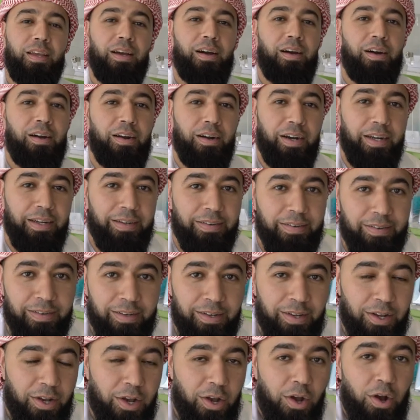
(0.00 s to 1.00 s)
All right.
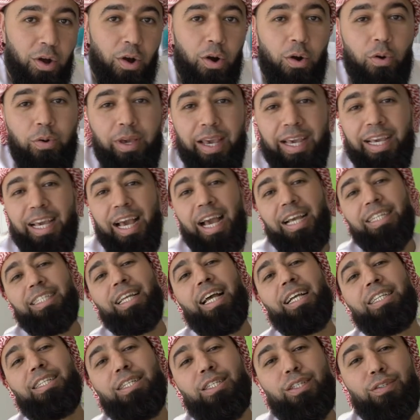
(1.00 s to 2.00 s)
Okay guys,
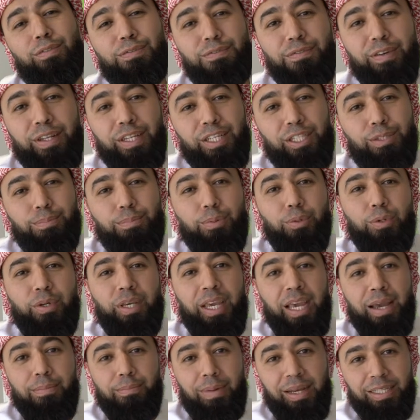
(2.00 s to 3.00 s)
I just finished boot
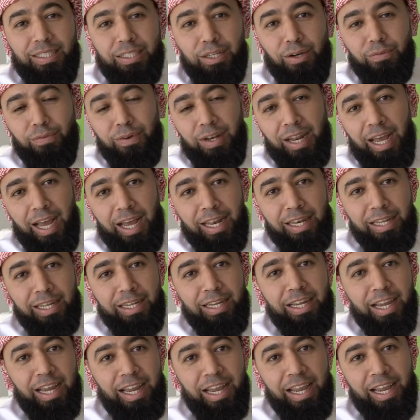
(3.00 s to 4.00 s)
camp myself and
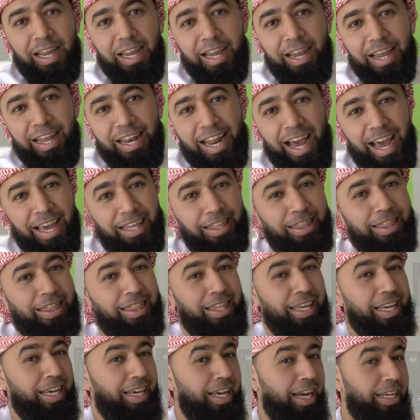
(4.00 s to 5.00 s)
Ali, and I
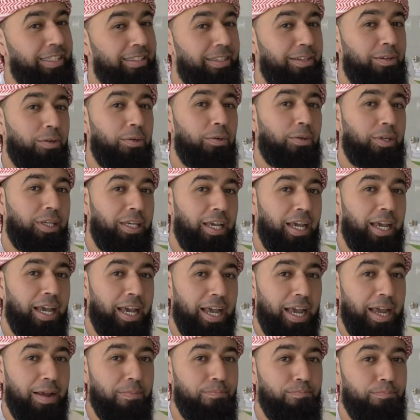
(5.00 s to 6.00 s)
think I did
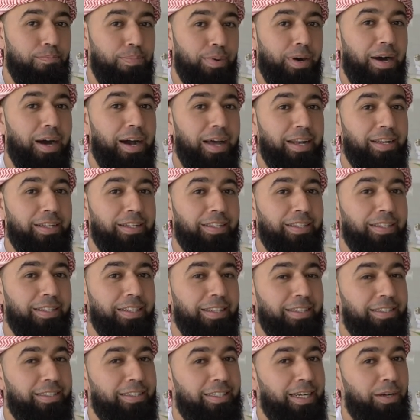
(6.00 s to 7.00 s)
okay, but
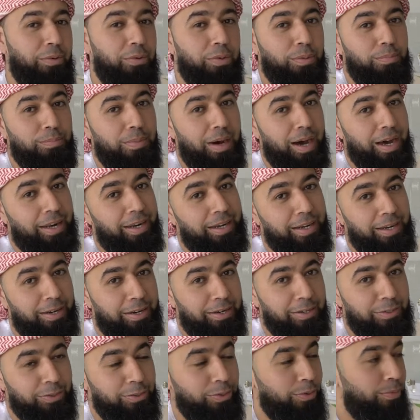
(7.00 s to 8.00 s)
let's check with Mata
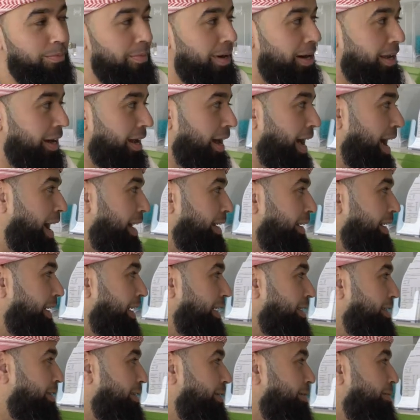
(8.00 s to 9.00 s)
here. So Mata, how did
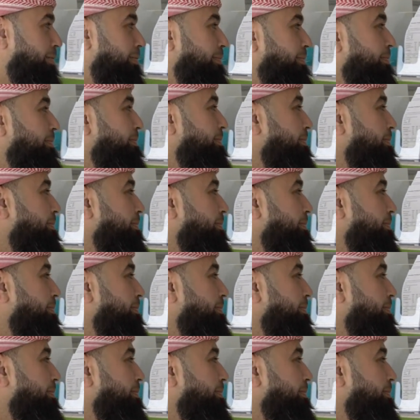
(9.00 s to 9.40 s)
I do?